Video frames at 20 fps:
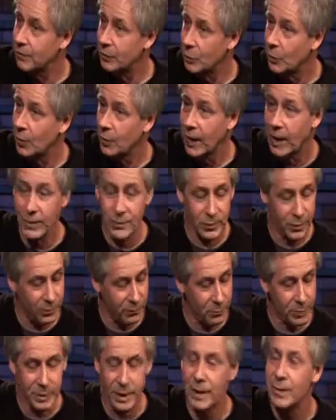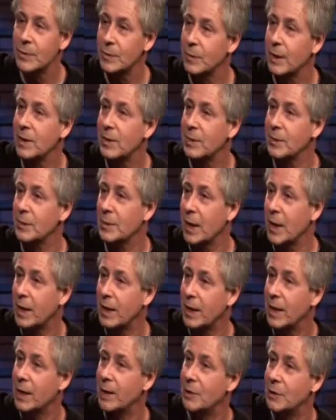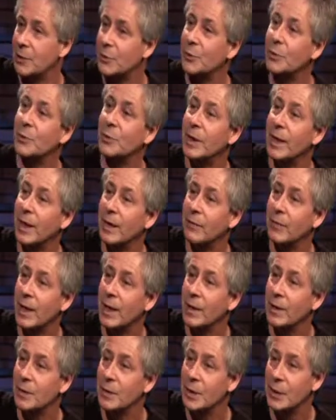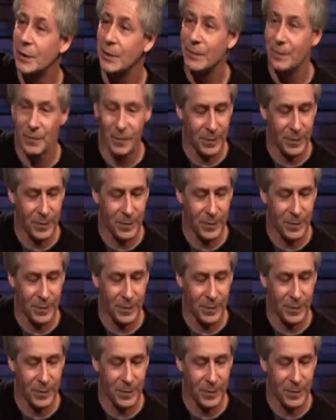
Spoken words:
of and all that stuff, but that's kind of handy too to have that in there.